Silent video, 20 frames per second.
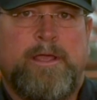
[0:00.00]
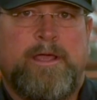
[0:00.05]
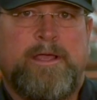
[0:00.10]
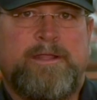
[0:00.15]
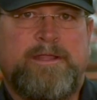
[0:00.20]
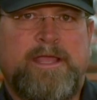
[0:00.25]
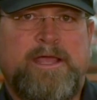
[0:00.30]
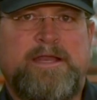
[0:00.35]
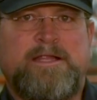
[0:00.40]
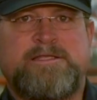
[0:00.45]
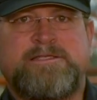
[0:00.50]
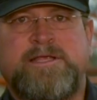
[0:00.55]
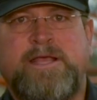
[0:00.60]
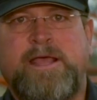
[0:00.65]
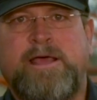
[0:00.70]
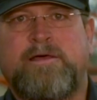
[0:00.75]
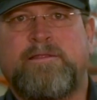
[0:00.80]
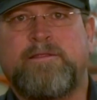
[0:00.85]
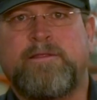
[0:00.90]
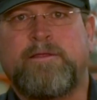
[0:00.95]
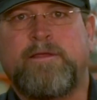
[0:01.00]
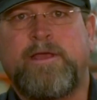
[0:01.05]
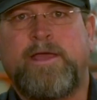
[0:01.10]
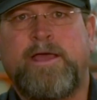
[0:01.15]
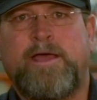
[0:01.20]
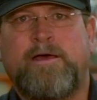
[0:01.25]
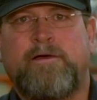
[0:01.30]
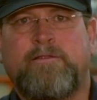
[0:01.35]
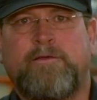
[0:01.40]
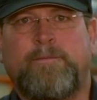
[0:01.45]
and that is how
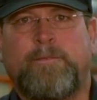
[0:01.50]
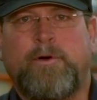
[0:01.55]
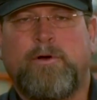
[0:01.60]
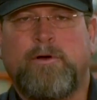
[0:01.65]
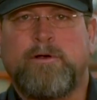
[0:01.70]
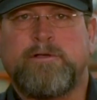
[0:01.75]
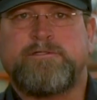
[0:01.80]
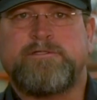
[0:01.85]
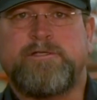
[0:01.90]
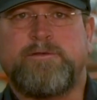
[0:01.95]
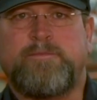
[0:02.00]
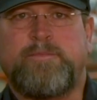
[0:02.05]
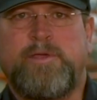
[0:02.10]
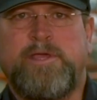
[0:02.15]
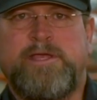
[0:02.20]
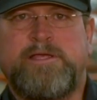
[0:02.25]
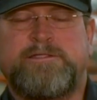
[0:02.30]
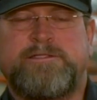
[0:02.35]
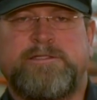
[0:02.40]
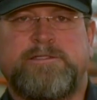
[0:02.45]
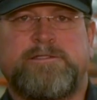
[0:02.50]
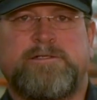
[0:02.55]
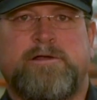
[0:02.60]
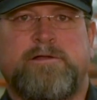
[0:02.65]
the parts and pieces